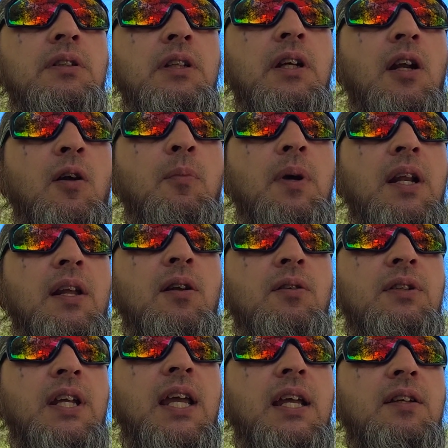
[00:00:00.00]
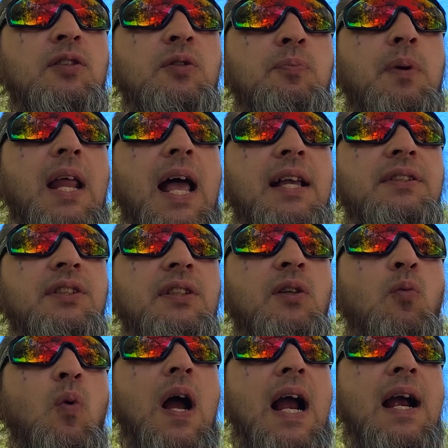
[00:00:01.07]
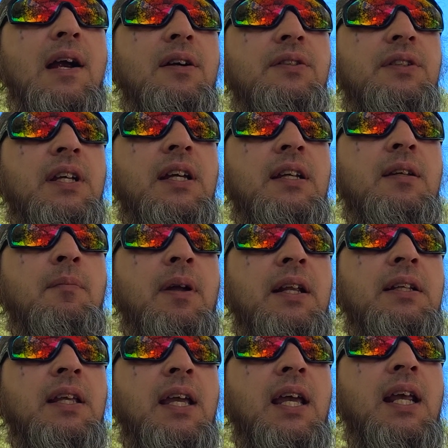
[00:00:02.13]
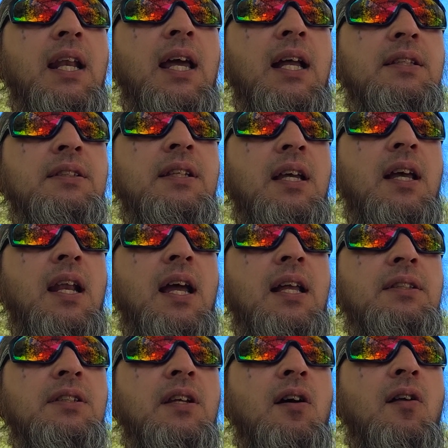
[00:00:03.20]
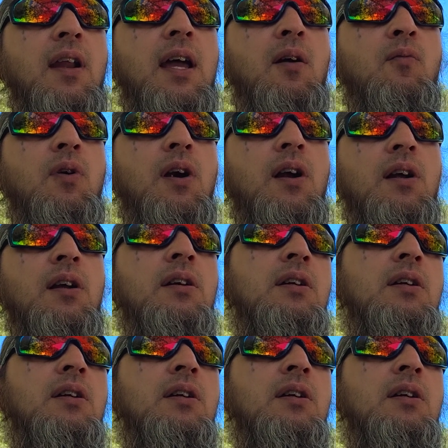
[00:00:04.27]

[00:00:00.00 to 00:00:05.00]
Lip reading: You know, but it'll take splicing the wires in to make the headlights, taillights, and all that work.